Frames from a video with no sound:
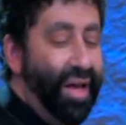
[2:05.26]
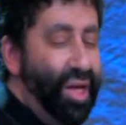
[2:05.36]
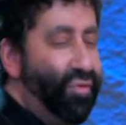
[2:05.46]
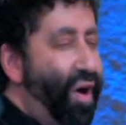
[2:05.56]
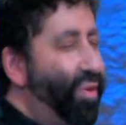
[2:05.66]

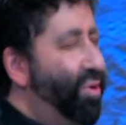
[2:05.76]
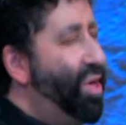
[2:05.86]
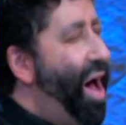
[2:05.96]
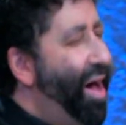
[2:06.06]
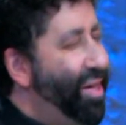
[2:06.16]
His father
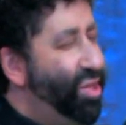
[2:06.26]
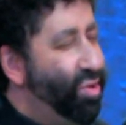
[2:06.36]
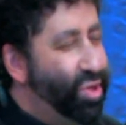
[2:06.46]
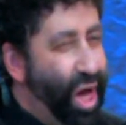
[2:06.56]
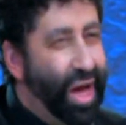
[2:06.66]
dies,
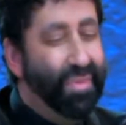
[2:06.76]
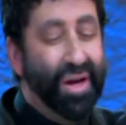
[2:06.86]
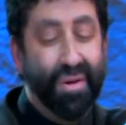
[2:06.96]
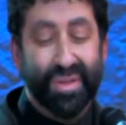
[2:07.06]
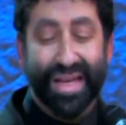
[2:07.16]
Josiah
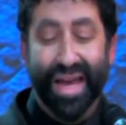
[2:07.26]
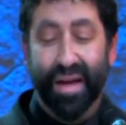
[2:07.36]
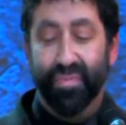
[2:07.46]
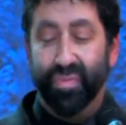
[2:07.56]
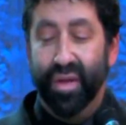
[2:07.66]
becomes
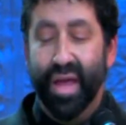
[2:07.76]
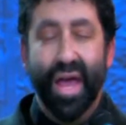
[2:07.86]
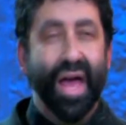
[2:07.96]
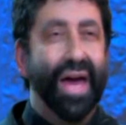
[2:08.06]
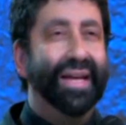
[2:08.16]
king,
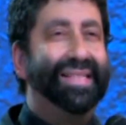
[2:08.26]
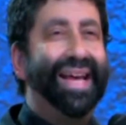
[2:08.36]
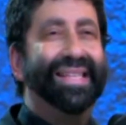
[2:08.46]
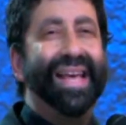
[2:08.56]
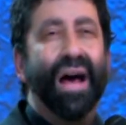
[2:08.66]
and he
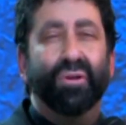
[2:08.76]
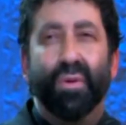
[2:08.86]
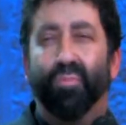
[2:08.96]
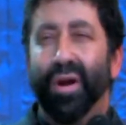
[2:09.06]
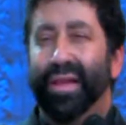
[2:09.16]
sets out to
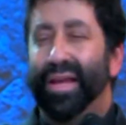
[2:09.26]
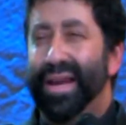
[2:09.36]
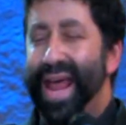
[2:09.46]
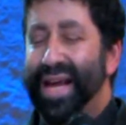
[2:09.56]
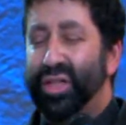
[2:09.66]
bring the
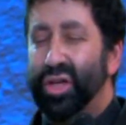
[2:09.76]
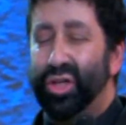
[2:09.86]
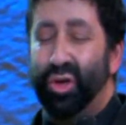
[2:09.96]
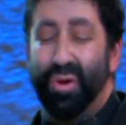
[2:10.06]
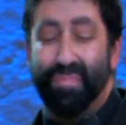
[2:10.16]
nation
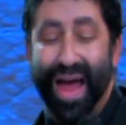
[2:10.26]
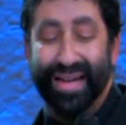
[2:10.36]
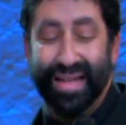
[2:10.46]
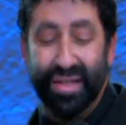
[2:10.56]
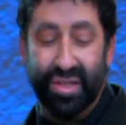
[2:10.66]
to
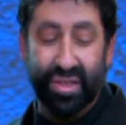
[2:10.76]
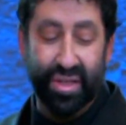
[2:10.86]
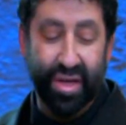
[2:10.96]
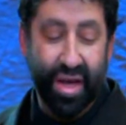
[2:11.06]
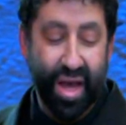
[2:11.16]
repentance.
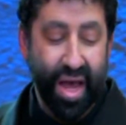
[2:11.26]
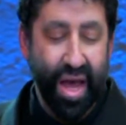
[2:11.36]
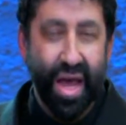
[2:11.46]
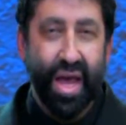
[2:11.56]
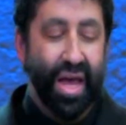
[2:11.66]

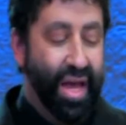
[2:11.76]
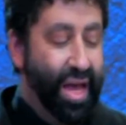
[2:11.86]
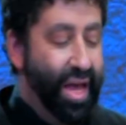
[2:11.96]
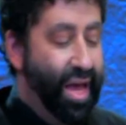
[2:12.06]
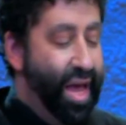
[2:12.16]

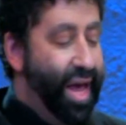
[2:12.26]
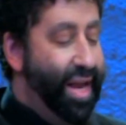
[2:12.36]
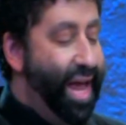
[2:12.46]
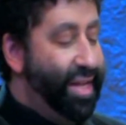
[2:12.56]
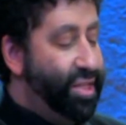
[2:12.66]
And
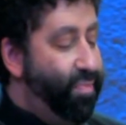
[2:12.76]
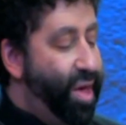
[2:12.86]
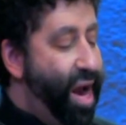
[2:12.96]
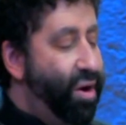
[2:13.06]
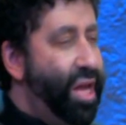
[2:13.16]
he ends up
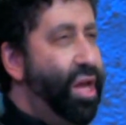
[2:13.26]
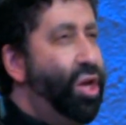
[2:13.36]
there, he